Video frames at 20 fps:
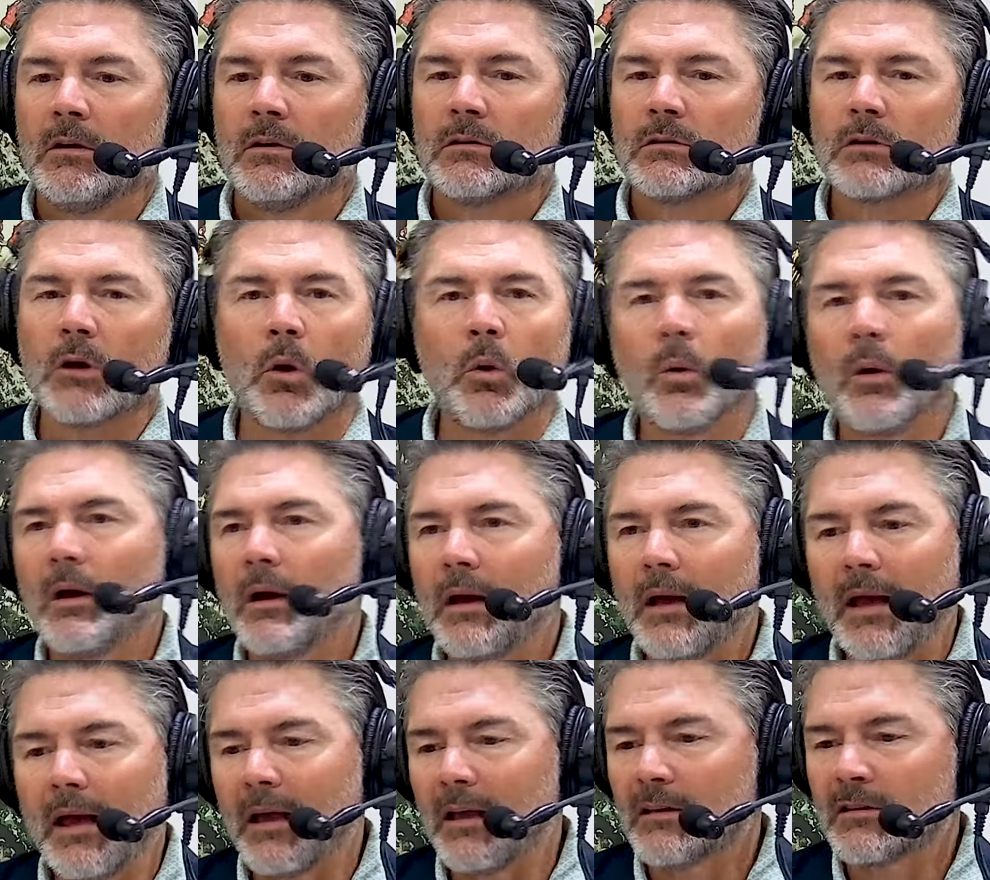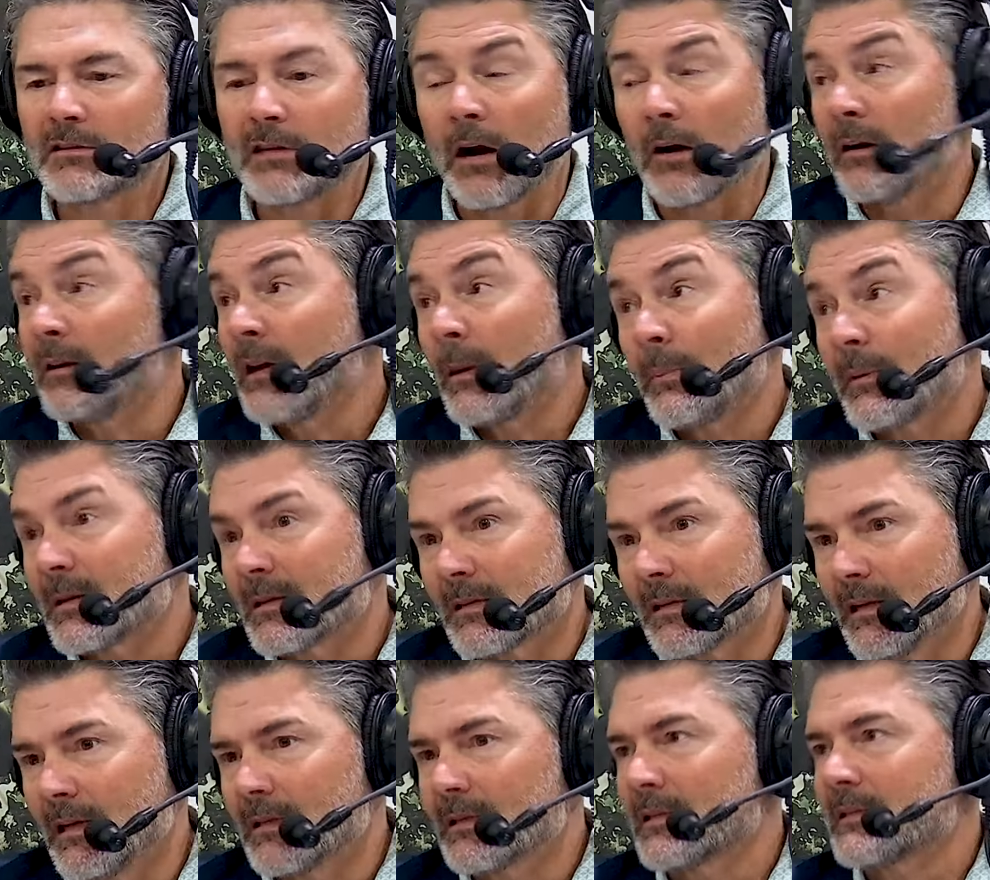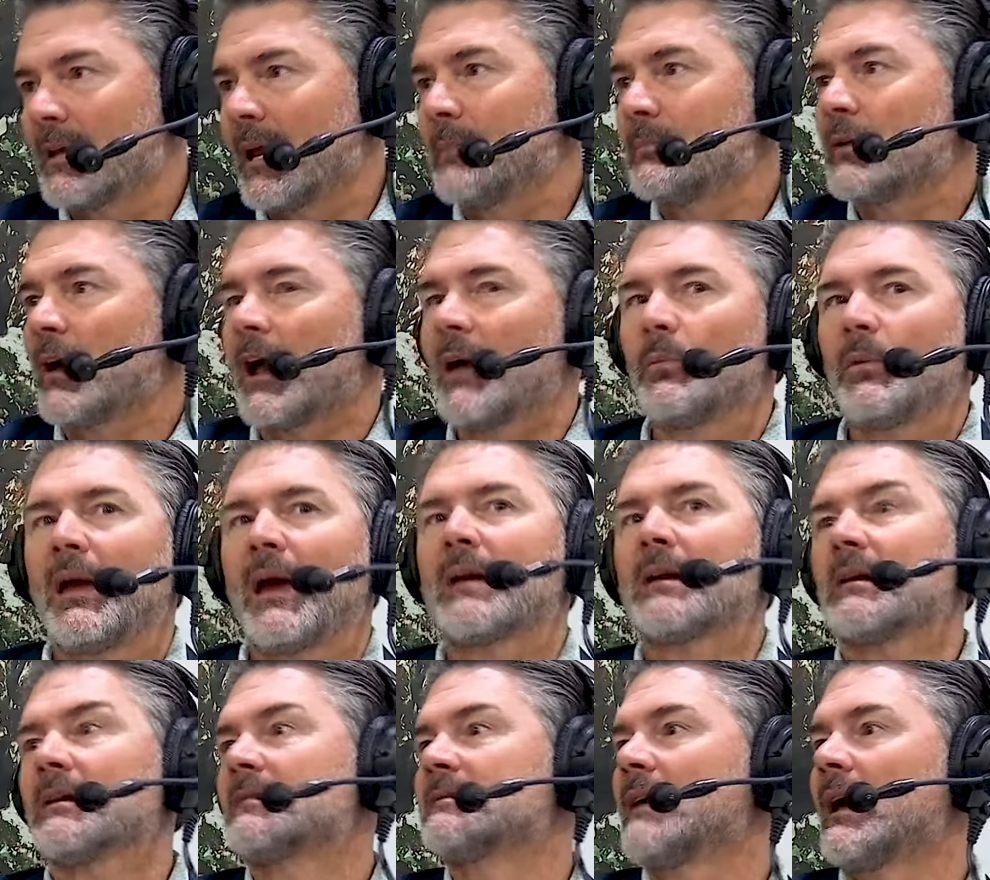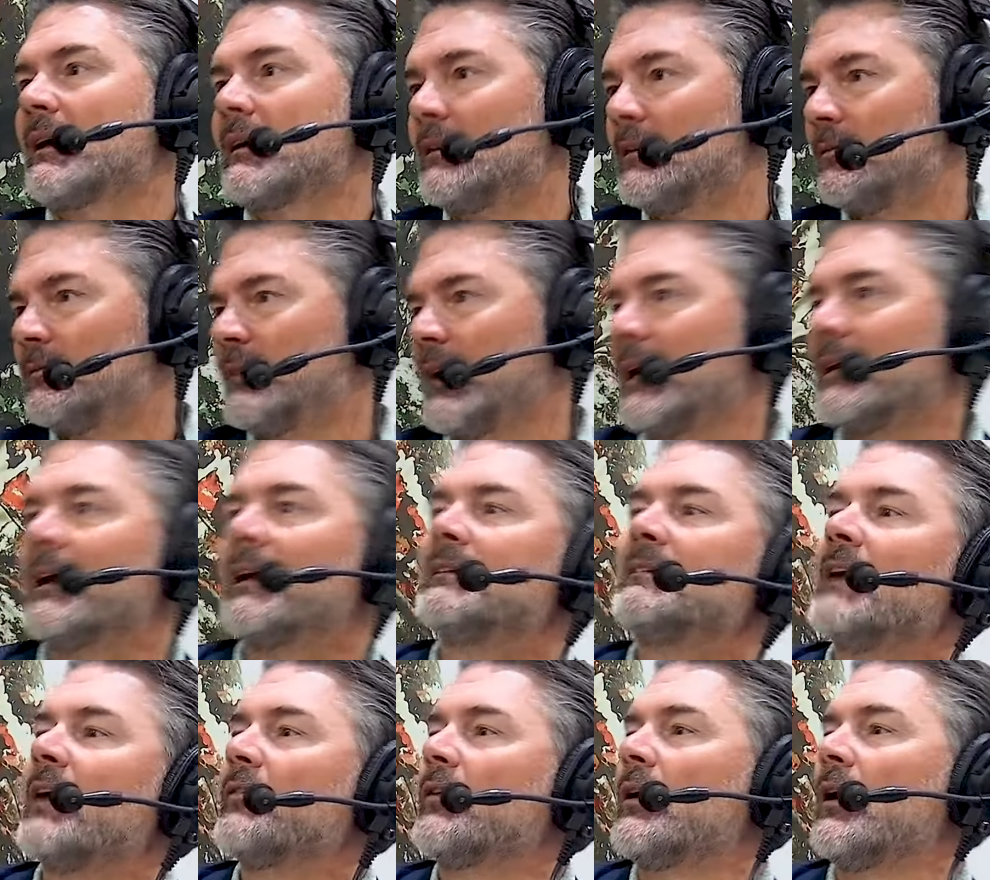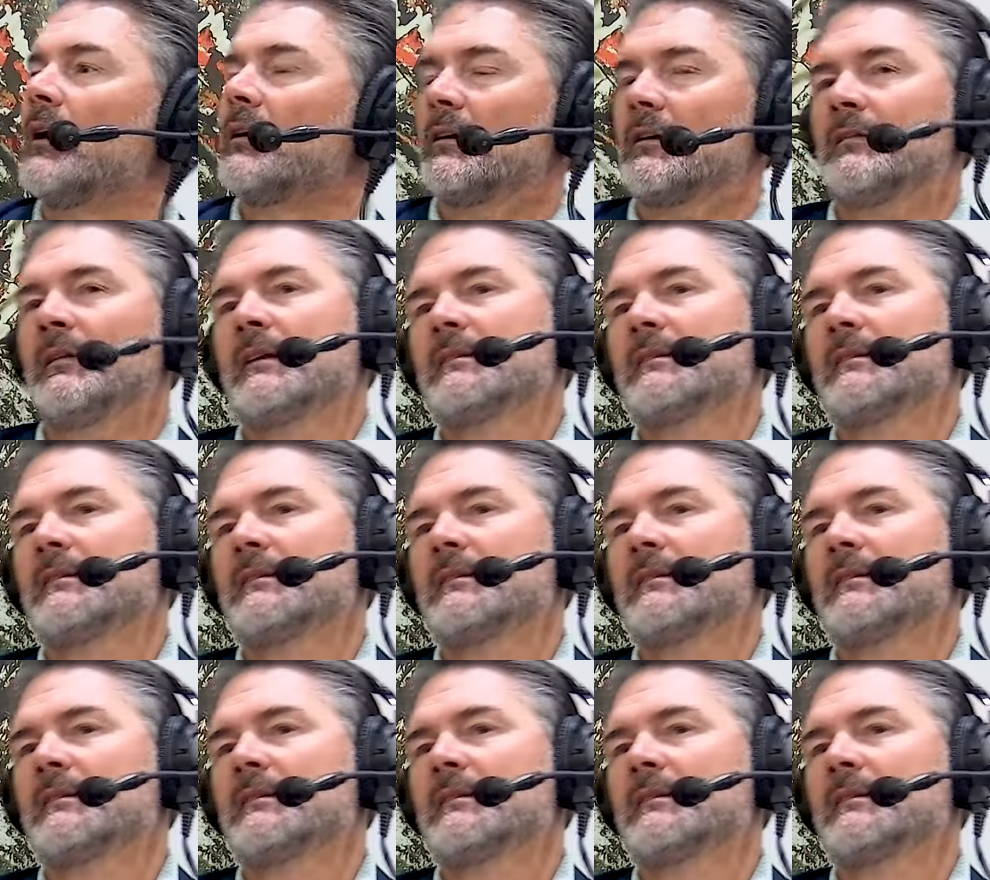so serendipitously, at the same time, we had an executive that had never hunted. And they